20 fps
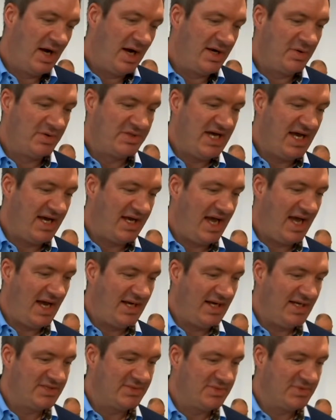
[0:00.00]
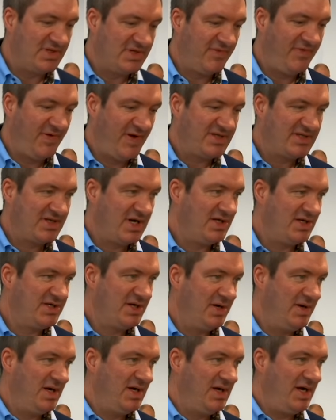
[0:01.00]
It's the same with EVs.
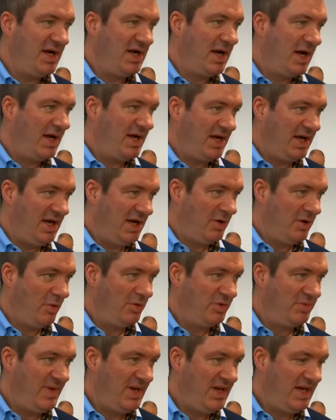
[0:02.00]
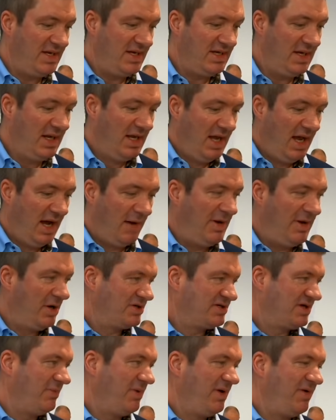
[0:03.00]
Palmer said Ford's strategy has been to
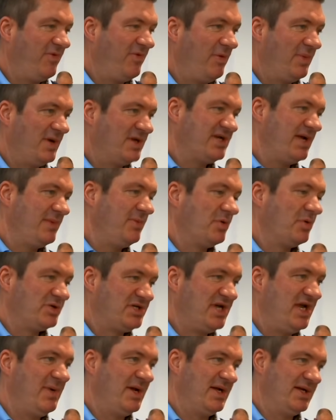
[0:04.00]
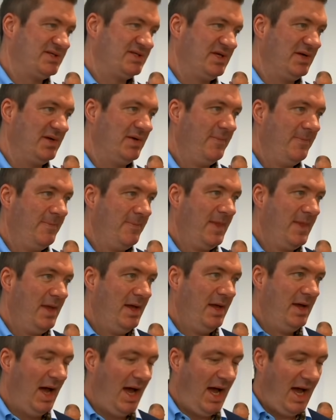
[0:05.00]
apply EV thinking to
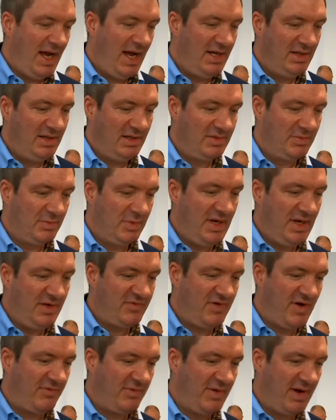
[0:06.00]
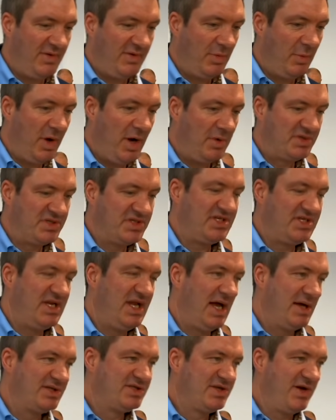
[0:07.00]
some of its most iconic
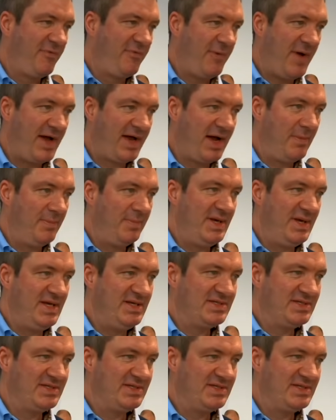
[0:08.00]
nameplates and models,